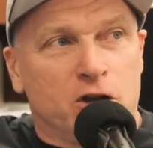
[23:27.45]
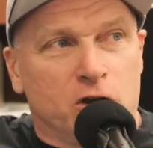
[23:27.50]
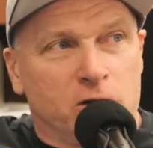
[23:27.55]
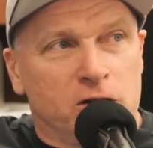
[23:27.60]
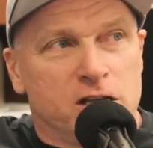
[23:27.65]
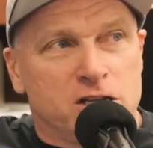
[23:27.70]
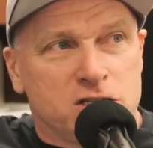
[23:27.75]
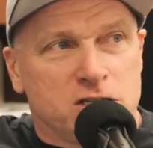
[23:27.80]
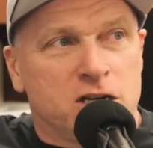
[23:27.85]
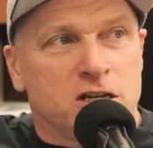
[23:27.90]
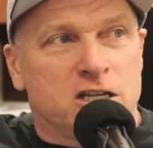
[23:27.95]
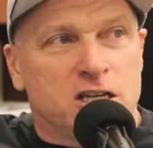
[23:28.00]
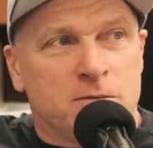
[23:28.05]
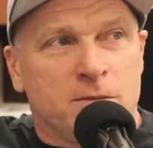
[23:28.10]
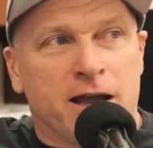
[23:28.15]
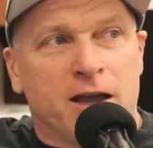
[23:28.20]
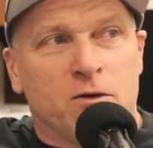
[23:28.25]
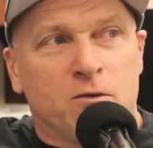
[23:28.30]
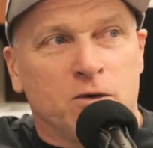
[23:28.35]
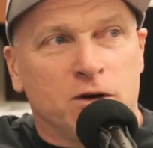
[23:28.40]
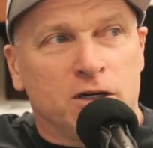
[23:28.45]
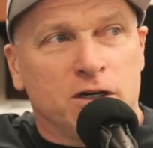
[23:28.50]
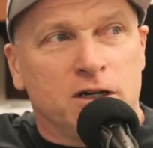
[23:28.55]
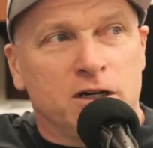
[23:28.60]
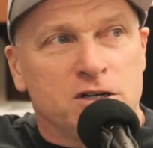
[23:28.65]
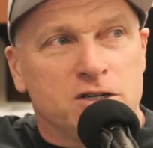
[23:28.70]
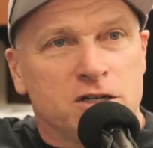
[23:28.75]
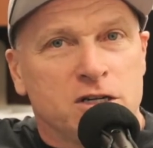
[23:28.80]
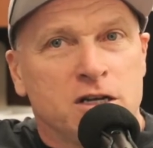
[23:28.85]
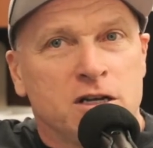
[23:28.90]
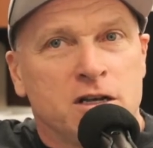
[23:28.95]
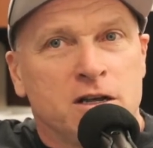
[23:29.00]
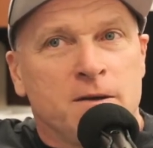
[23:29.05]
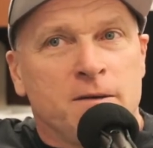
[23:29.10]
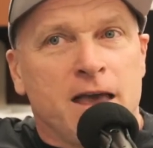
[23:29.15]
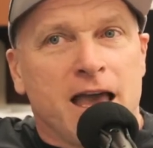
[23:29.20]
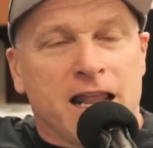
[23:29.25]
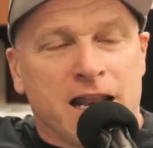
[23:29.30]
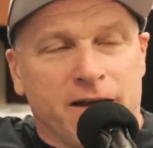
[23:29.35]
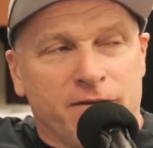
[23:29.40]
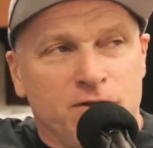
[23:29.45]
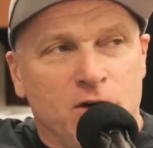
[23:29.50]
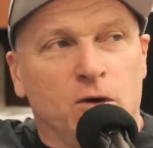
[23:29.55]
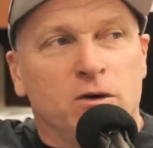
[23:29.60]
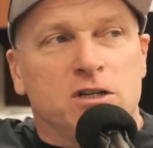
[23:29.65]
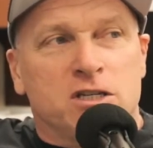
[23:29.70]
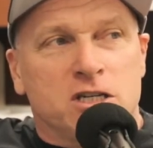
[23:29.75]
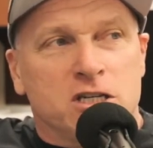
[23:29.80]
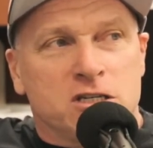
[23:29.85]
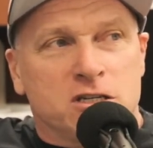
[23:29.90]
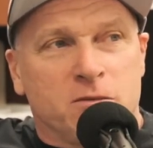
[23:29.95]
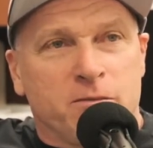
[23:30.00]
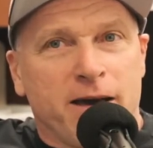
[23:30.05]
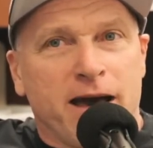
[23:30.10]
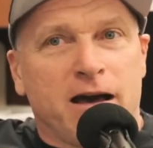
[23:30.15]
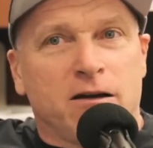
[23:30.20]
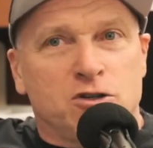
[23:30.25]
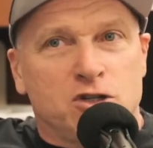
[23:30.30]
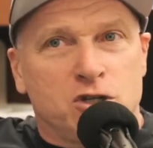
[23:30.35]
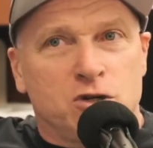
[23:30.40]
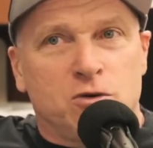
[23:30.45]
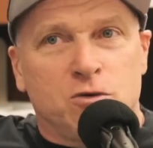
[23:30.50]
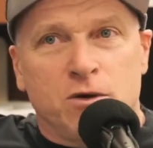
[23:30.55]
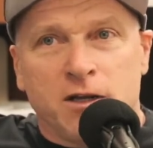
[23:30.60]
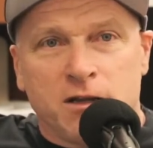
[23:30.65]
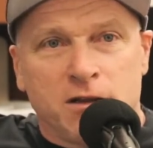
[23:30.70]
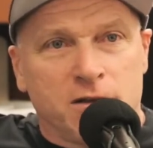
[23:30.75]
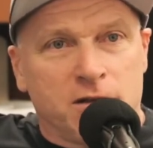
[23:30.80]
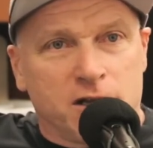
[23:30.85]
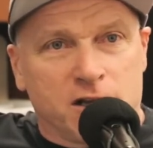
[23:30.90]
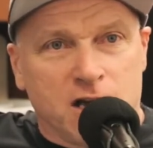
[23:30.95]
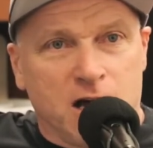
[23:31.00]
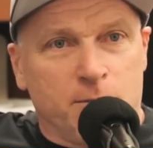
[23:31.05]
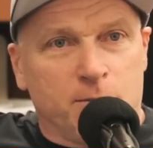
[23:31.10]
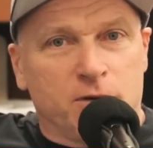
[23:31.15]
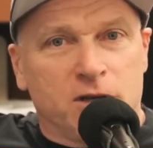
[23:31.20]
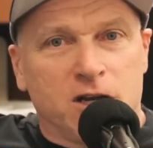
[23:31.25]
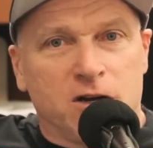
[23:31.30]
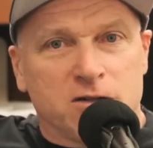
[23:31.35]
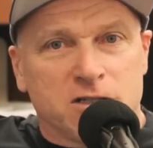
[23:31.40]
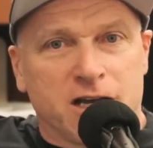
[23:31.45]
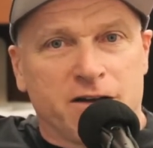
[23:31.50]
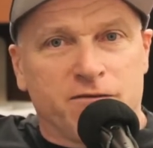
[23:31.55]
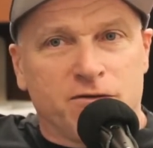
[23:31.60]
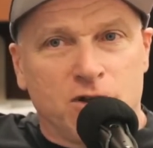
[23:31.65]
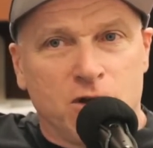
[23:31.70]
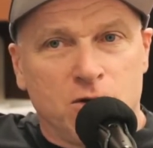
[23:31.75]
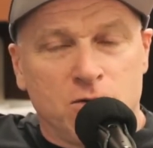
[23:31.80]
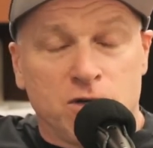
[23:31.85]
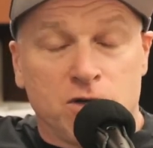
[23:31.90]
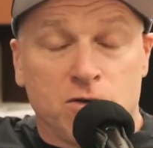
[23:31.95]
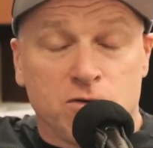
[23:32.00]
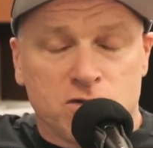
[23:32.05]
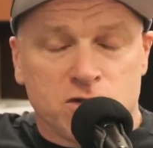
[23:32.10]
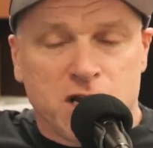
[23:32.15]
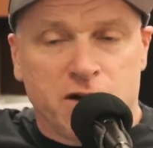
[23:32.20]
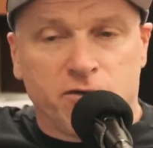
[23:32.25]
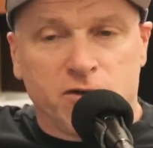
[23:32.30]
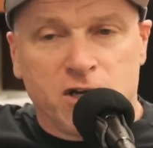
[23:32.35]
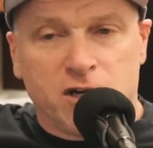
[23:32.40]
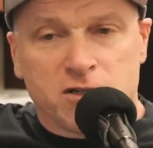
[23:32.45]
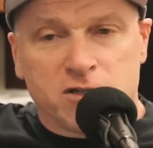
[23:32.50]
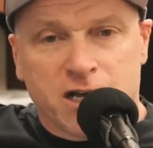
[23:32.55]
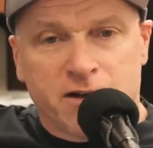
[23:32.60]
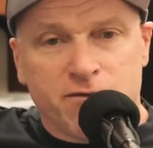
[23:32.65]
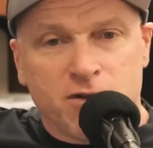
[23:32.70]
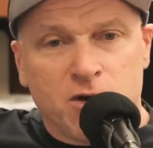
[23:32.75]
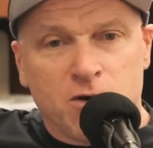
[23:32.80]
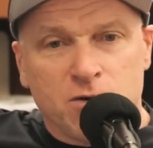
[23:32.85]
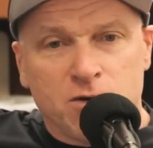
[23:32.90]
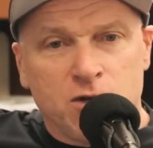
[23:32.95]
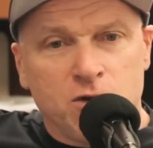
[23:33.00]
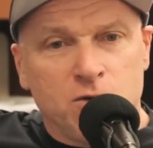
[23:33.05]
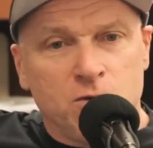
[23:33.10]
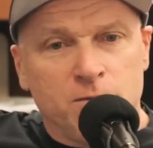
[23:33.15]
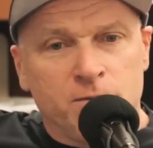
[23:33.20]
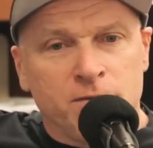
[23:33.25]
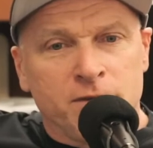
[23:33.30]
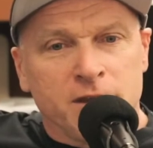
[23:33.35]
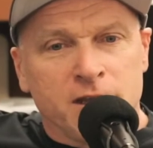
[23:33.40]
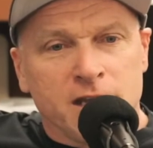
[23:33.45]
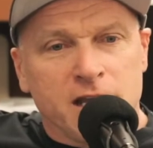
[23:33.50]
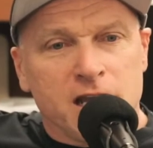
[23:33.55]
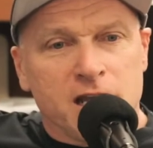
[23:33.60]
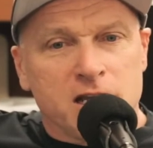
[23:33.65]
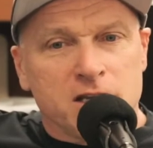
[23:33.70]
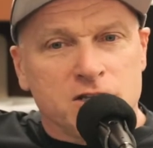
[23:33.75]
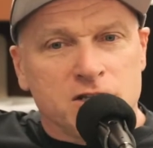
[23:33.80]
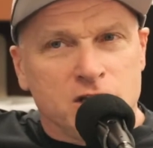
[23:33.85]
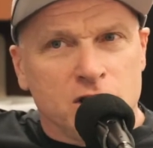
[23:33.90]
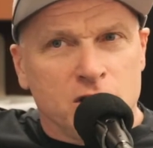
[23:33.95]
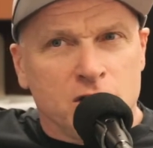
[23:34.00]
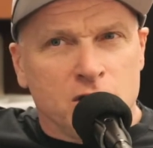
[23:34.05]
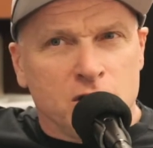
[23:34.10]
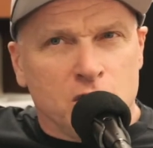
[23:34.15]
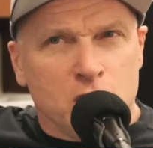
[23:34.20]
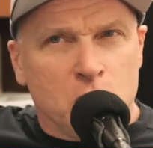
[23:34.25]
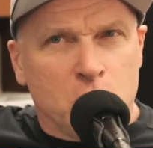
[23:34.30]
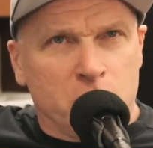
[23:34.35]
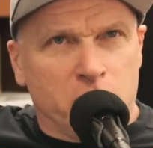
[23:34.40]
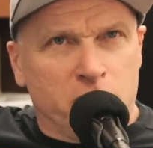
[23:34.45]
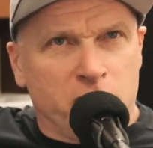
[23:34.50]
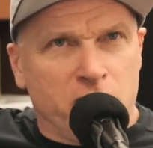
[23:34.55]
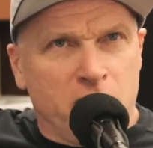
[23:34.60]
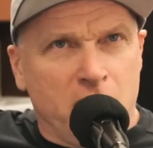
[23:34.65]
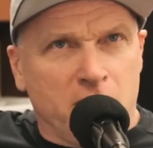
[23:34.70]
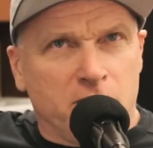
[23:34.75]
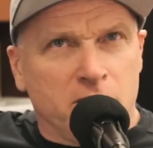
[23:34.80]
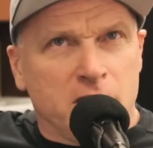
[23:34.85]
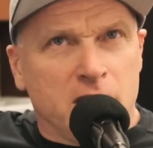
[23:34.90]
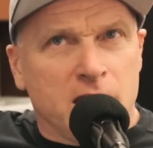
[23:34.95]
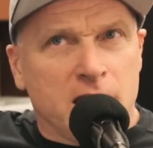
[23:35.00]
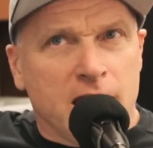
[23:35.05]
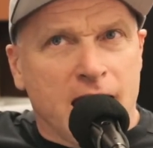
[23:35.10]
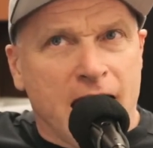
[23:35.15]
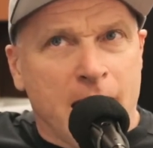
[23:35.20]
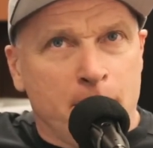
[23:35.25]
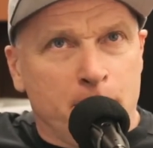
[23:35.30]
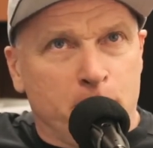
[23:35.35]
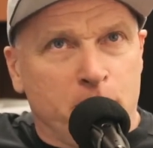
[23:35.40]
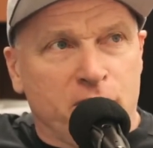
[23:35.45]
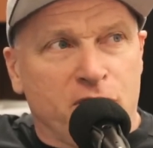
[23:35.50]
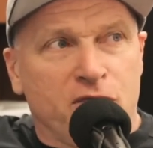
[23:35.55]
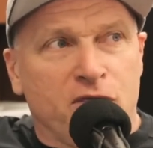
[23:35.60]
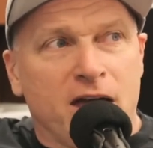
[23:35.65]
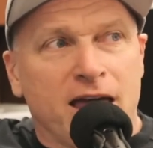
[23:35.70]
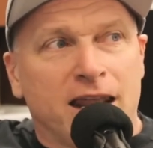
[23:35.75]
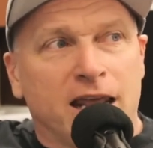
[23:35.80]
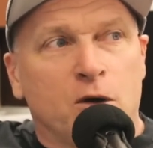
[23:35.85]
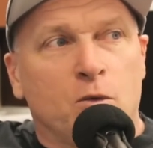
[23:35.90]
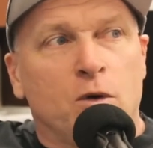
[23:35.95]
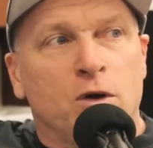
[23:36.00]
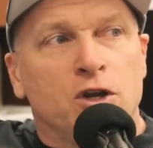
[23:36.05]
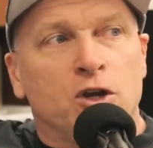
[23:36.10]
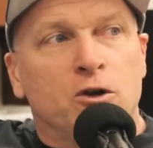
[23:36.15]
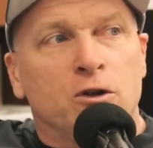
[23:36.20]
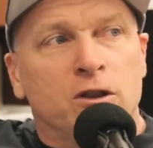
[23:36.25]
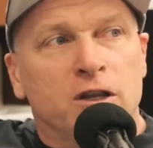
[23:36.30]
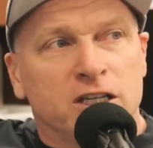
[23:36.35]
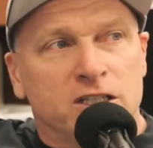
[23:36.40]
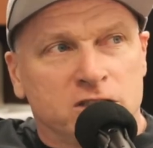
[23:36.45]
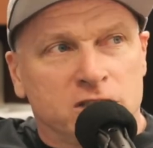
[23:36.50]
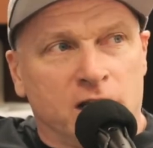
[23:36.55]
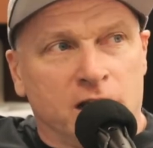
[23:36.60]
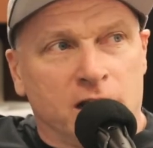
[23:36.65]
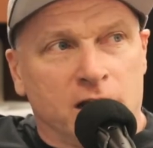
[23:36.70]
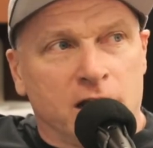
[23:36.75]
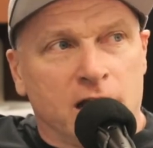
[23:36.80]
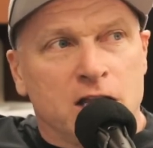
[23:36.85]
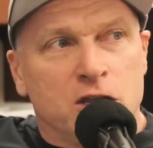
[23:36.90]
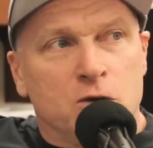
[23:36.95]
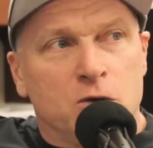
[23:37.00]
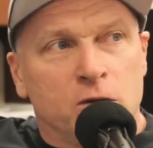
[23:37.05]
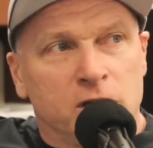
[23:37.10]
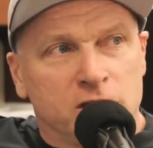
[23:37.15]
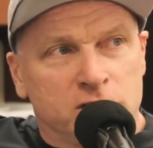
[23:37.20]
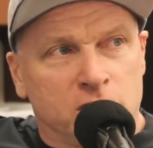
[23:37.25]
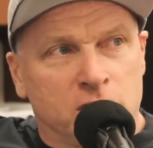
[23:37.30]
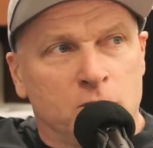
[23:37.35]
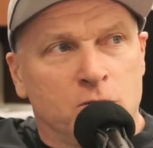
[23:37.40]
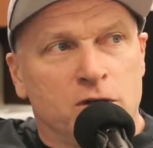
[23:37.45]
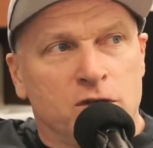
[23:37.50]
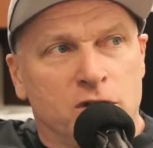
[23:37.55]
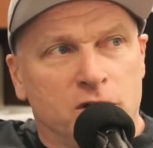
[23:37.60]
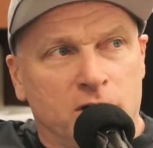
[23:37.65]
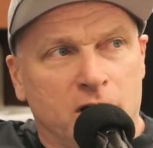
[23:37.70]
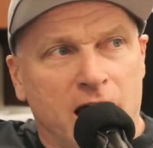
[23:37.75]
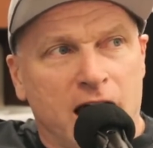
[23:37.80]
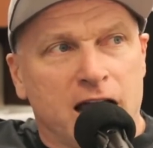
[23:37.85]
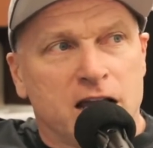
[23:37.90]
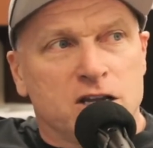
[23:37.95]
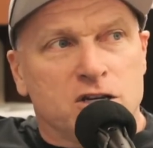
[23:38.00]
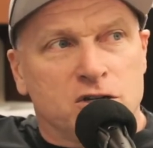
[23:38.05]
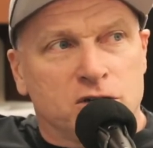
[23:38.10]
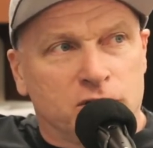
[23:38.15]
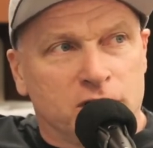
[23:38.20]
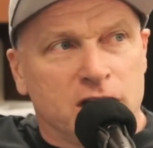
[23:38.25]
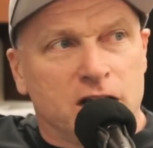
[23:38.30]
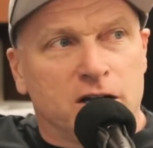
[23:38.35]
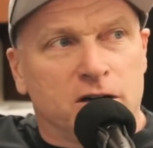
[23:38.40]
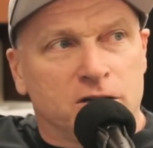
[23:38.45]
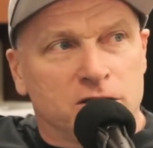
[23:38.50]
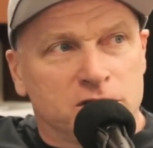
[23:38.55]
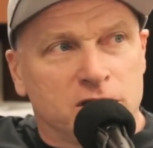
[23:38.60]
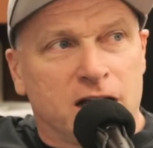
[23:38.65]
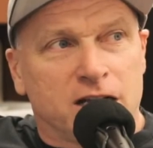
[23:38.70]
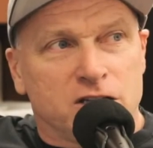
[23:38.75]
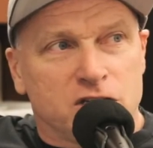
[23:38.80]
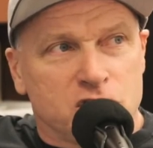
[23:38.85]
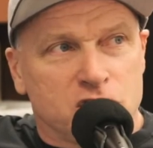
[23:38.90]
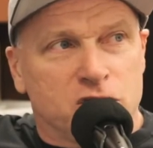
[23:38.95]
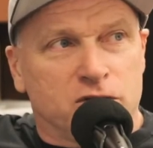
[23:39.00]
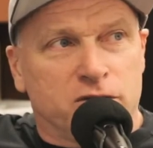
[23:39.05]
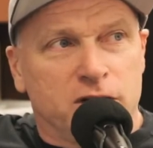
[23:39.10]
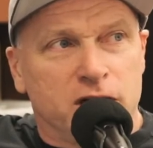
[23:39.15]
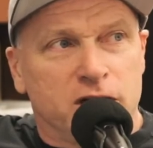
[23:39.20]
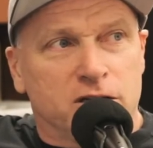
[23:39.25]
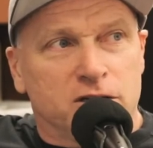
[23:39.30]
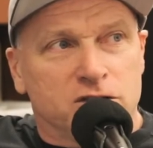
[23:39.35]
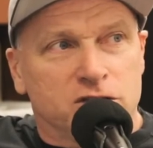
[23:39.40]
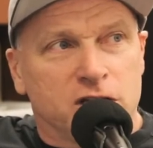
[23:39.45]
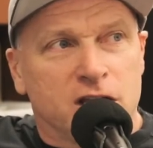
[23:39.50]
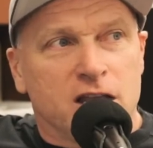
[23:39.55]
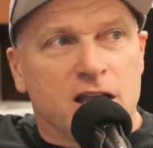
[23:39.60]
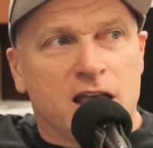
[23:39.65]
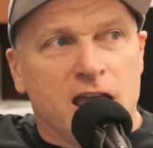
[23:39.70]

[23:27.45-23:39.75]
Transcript: You're listening to my words, and I've noticed this about you in the couple years I've known you, several years I've known you, is you're very empathetic when you're listening and you listen with your eyes, your ears, not just your ears.